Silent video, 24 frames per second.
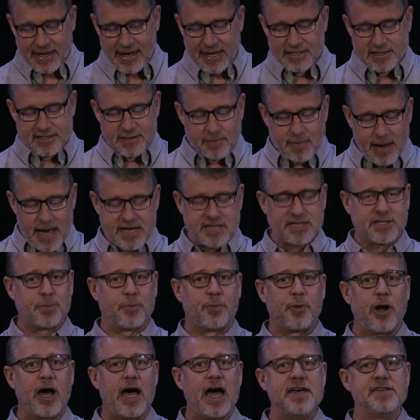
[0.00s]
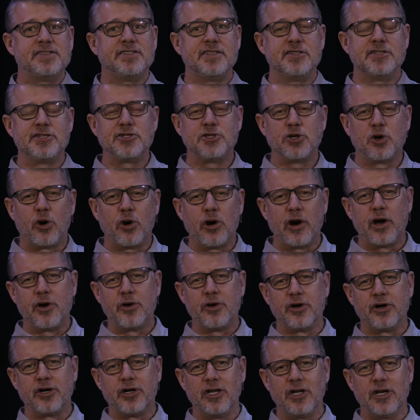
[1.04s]
And to my surprise, the store
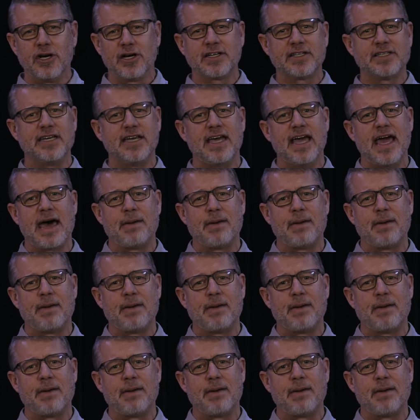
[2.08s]
owner looked